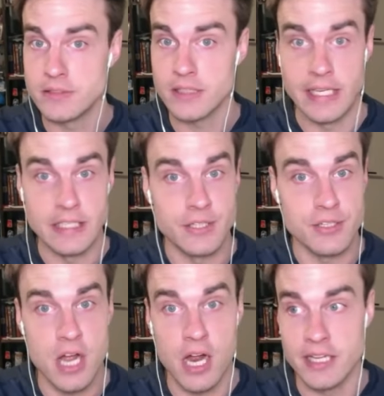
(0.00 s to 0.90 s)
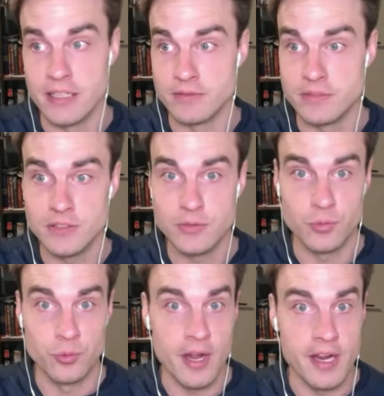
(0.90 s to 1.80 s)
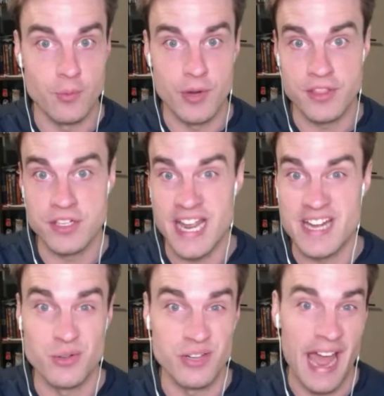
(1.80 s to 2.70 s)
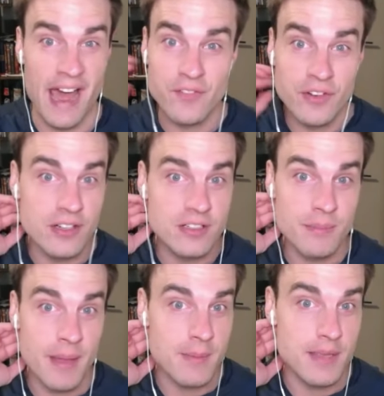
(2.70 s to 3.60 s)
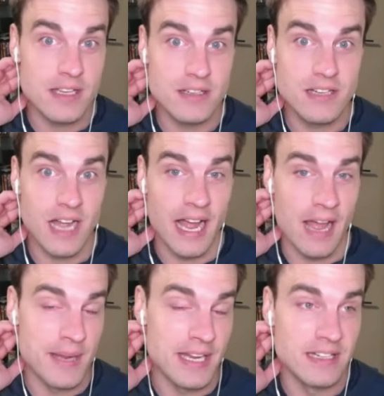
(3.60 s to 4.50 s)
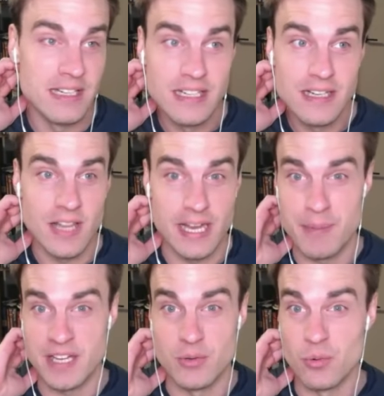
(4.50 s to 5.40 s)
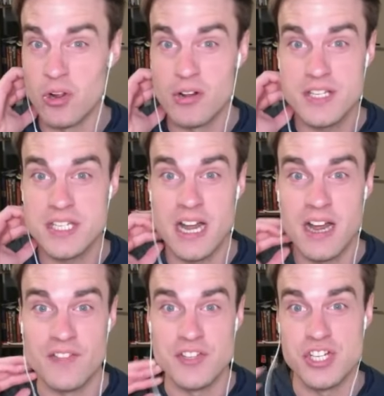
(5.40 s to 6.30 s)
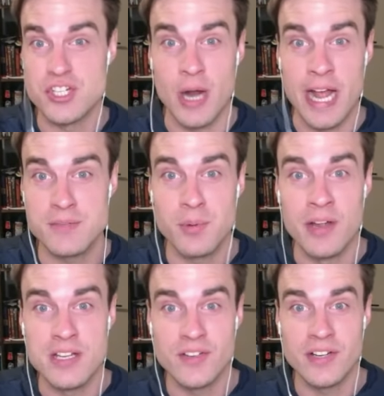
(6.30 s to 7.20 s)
Like you're talking running with Daniel Gafford, maybe. I, I mean, like pick and roll stuff and just trash points for